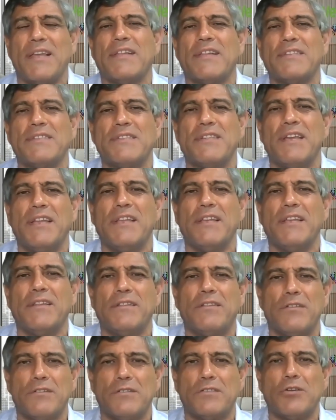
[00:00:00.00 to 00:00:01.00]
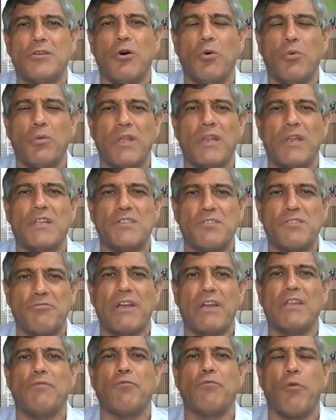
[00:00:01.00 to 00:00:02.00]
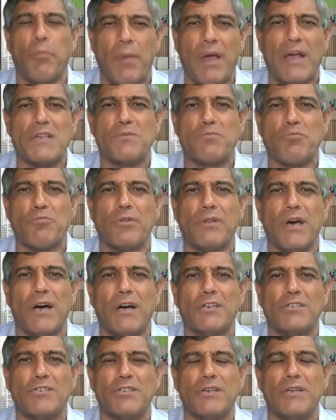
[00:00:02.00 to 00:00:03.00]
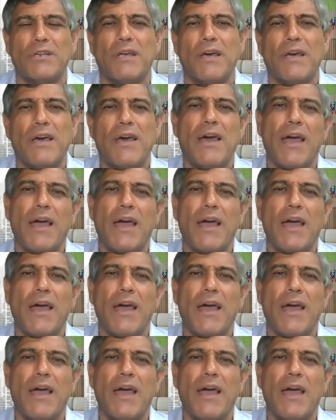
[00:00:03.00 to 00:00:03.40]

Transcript: that's needed to show that it's ready for mass production.